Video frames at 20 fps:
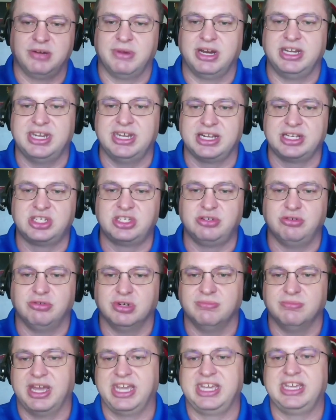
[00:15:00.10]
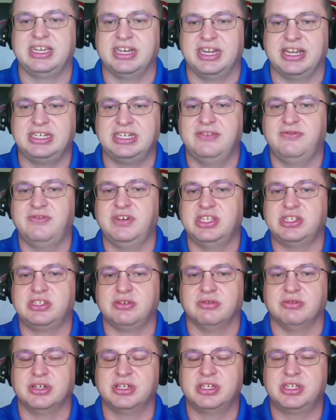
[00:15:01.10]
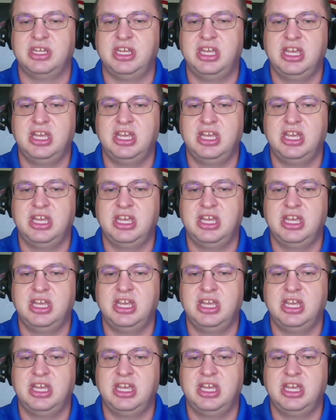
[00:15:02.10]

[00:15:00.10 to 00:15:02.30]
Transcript: of my DEX score, my connectivity scores.